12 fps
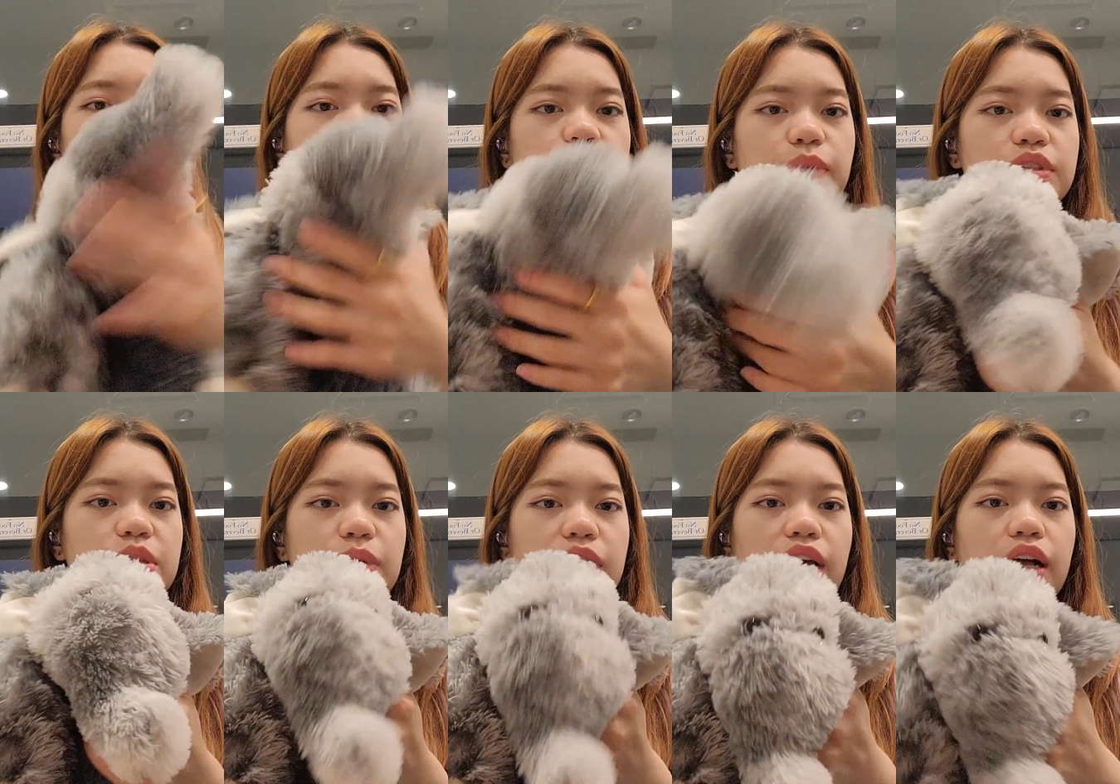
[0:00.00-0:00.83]
It's supposed to
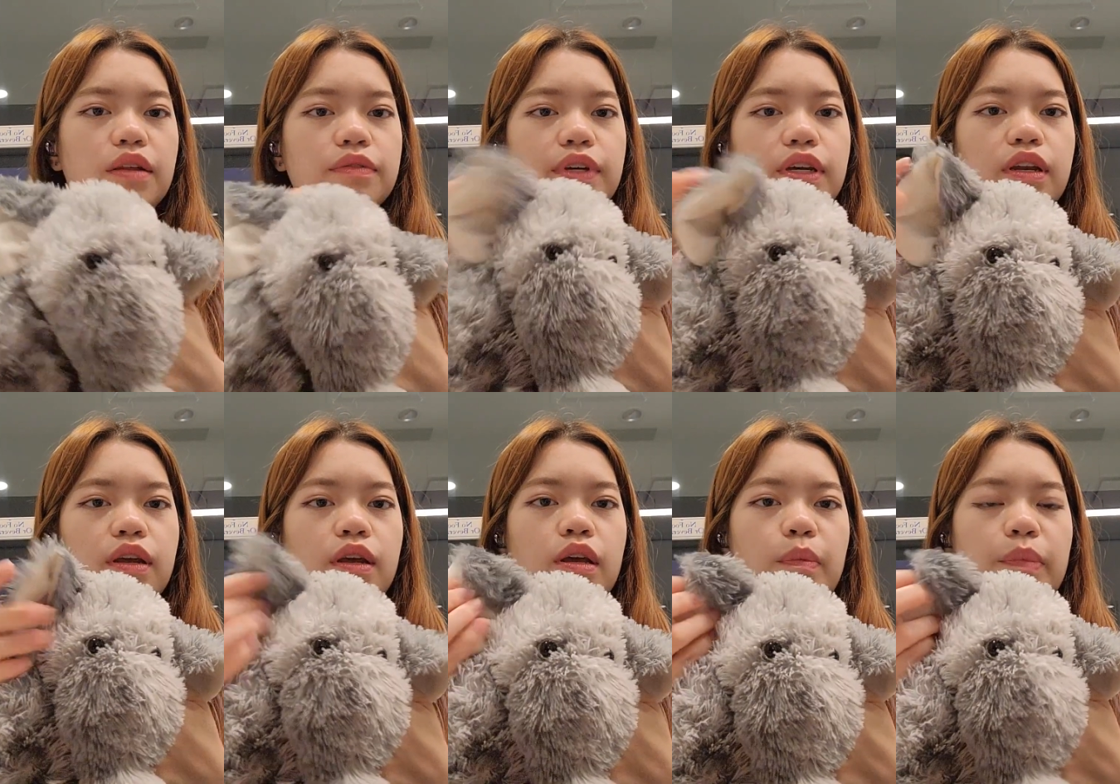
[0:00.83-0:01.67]
be an elephant,
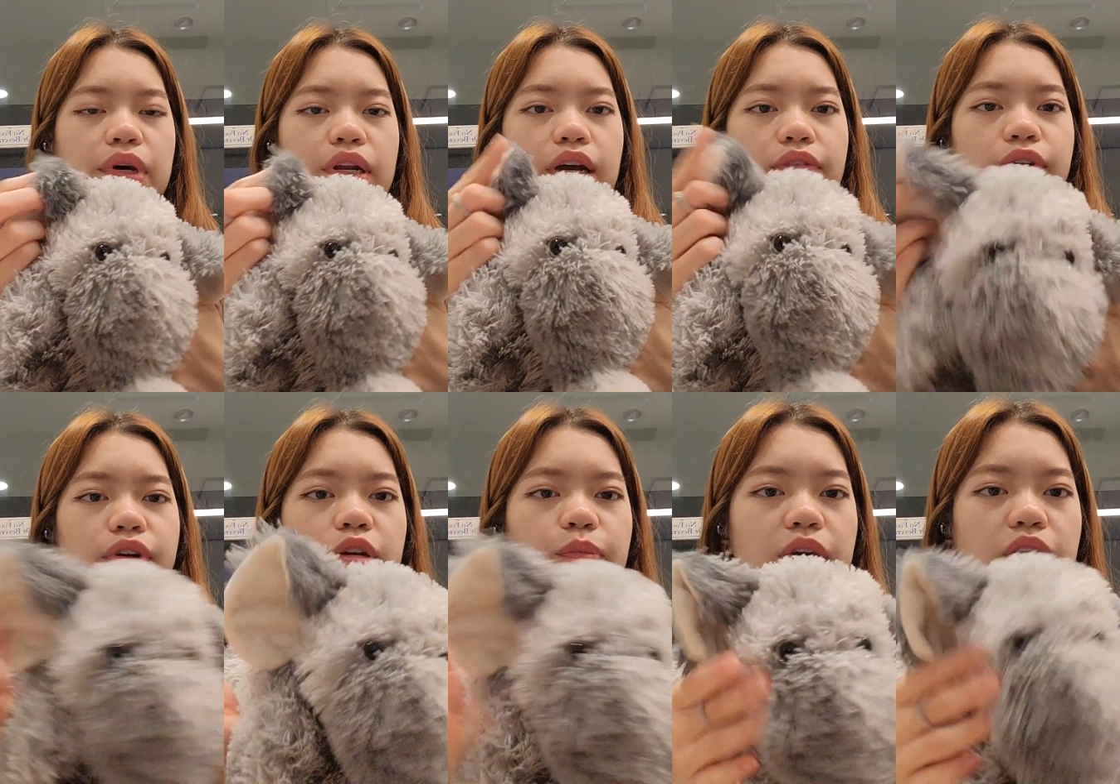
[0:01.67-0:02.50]
but I've heard
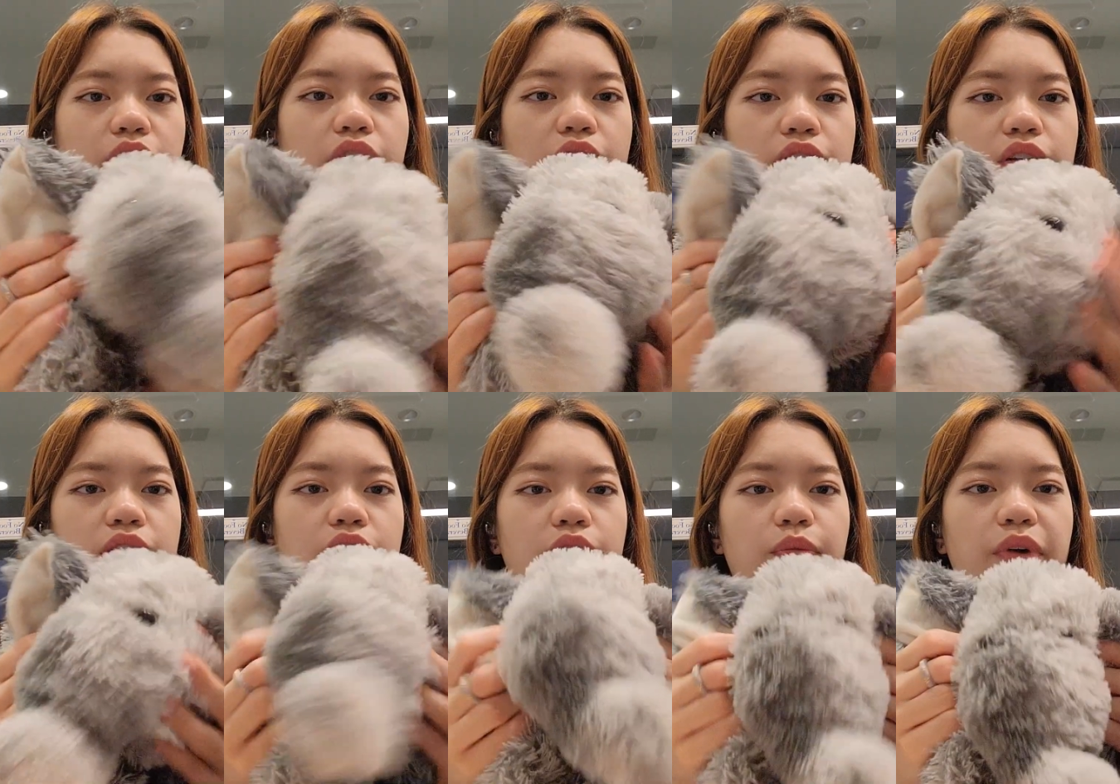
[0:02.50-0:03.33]
it being
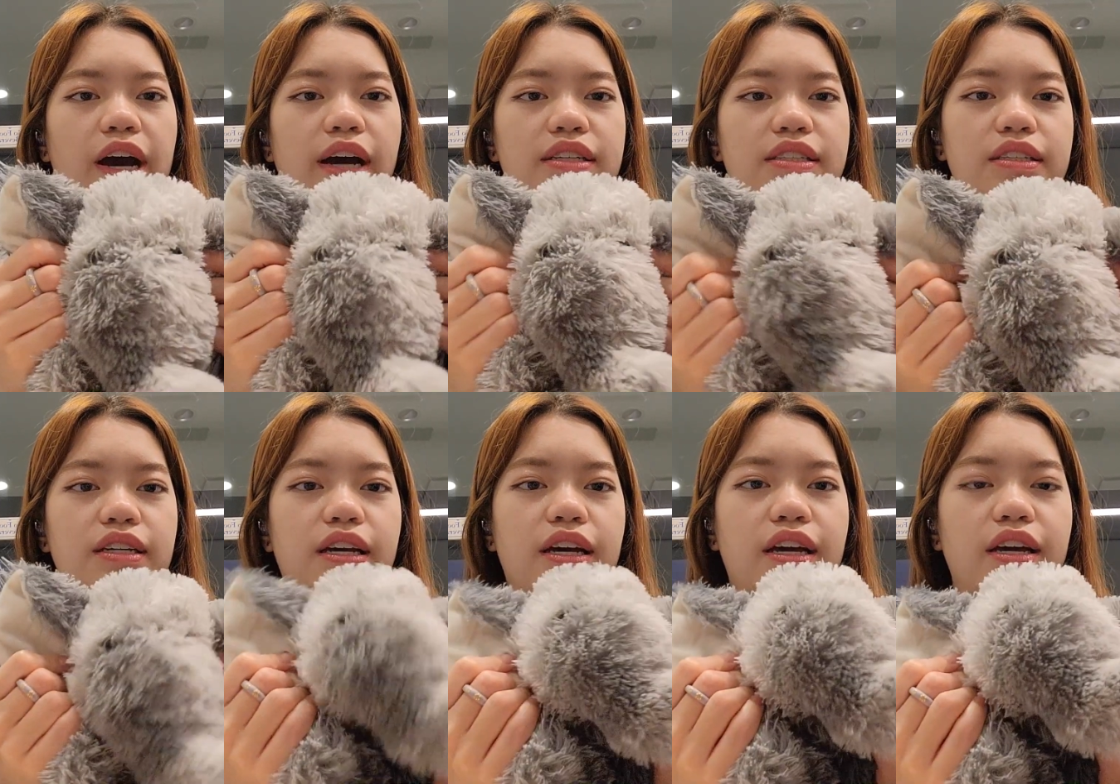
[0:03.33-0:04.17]
called a rat
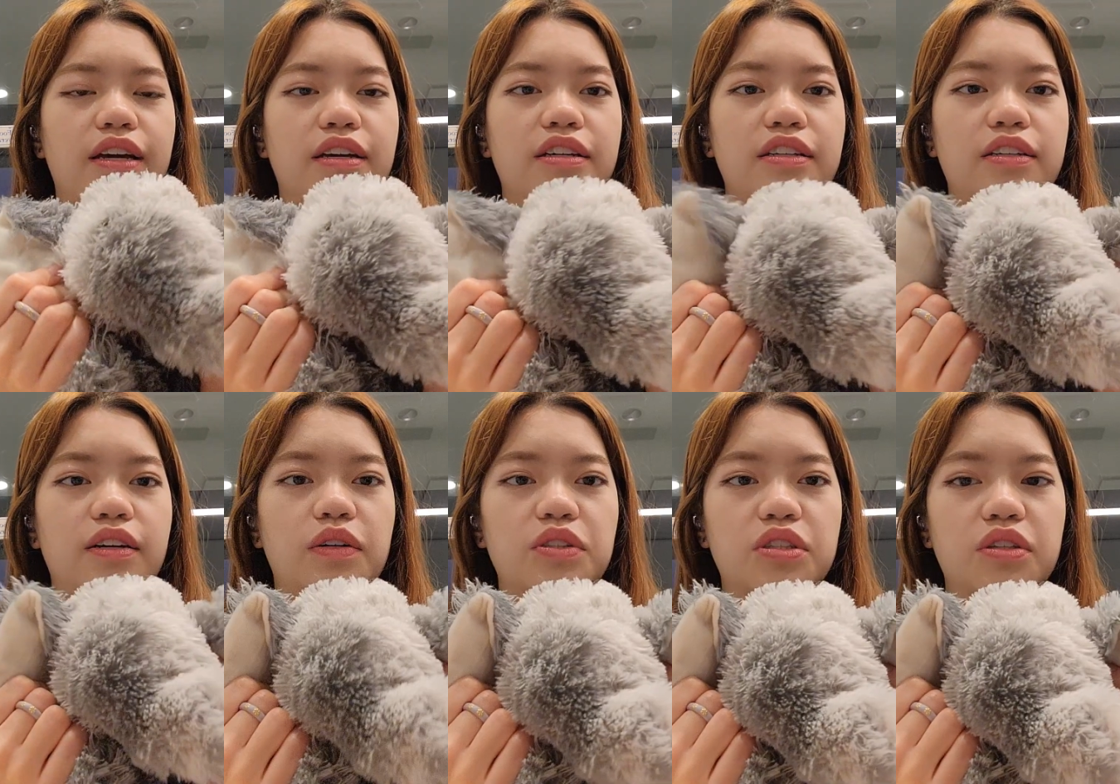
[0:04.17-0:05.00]
and
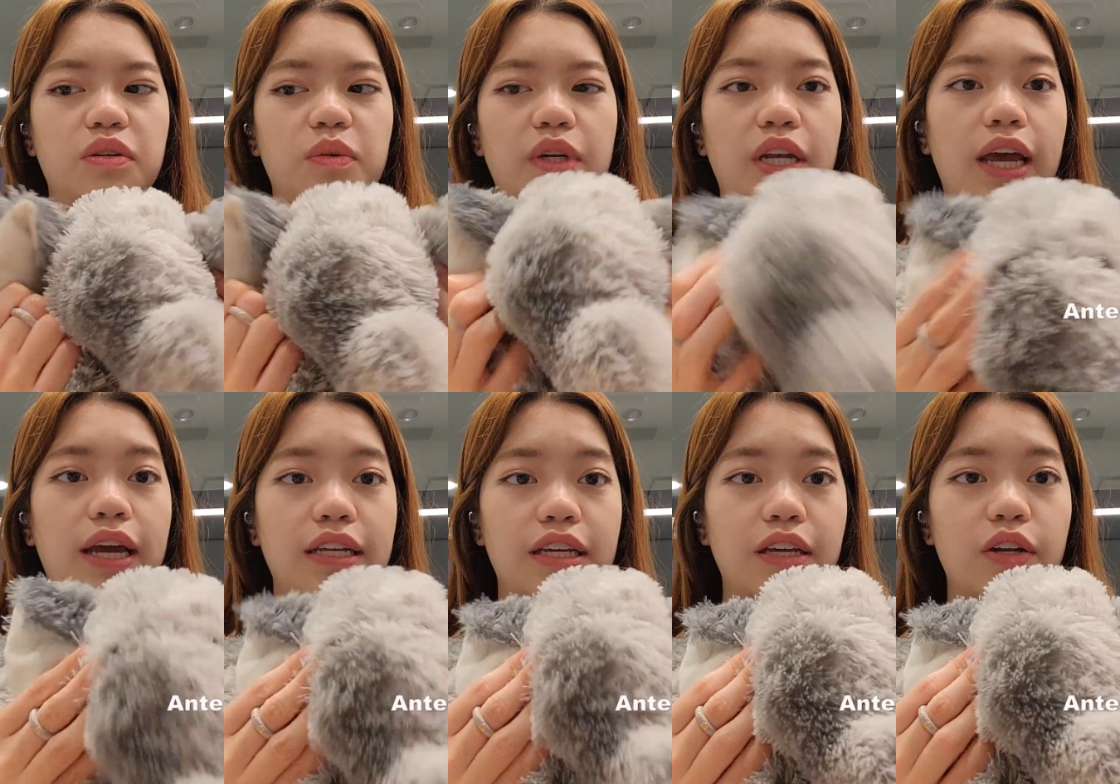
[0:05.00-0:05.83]
also an
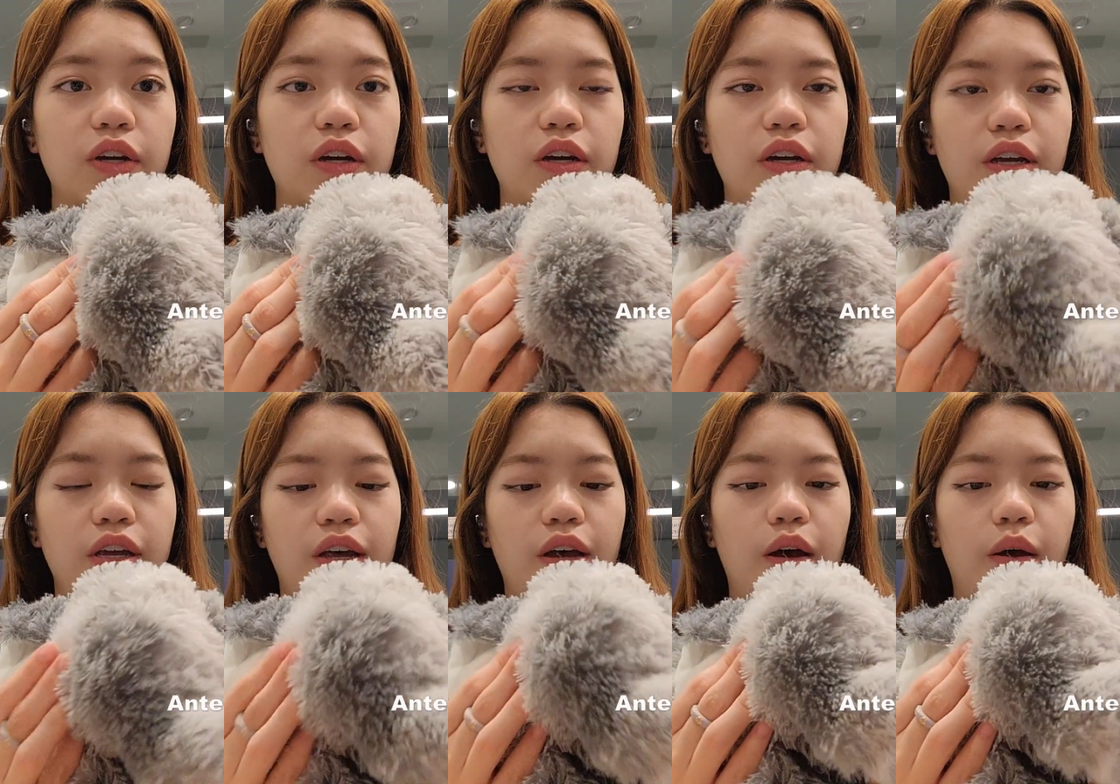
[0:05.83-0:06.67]
anteater,
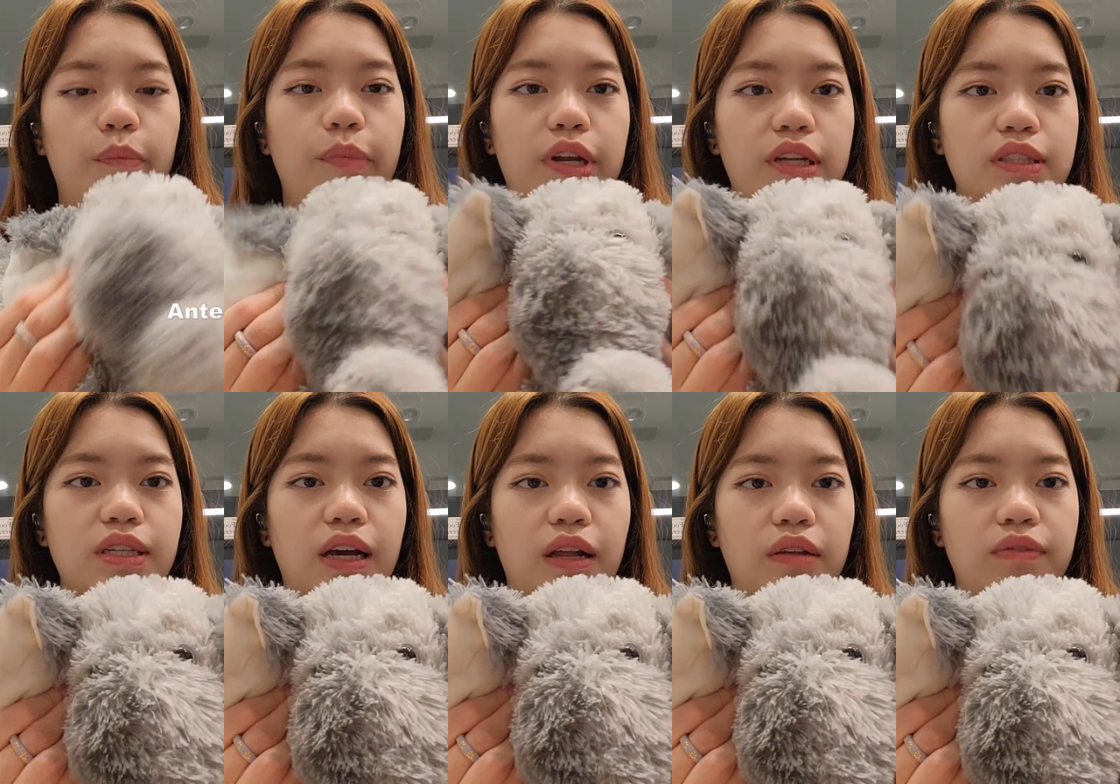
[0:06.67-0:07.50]
but it's
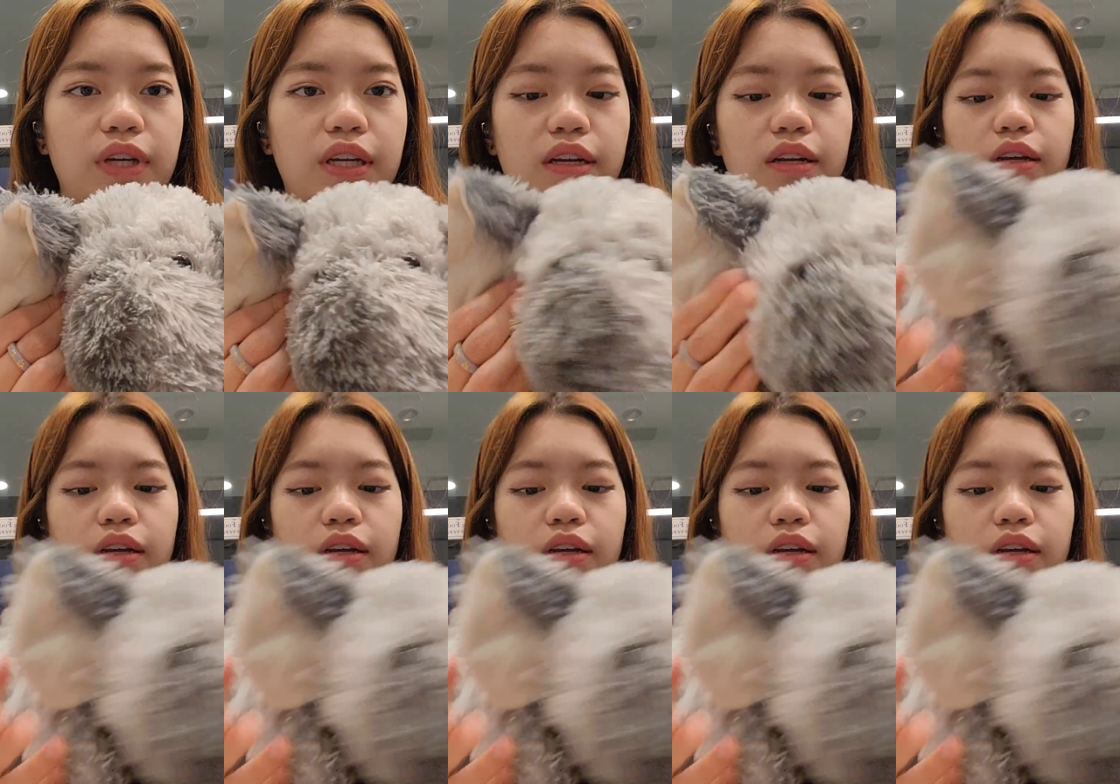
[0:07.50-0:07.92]
an elephant.